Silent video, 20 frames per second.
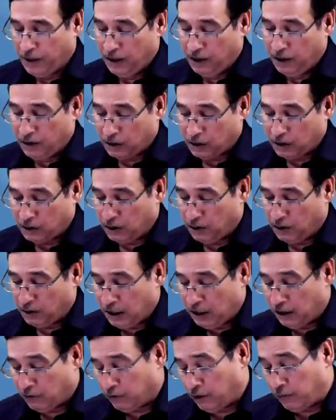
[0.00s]
So
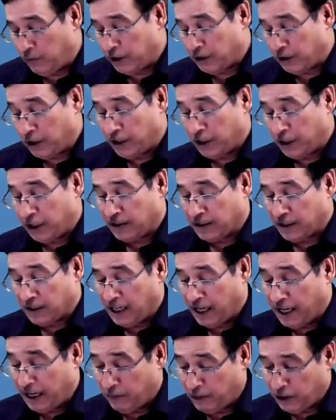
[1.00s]
it will be treated as a
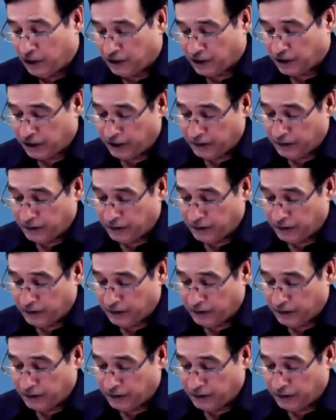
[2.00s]
liability.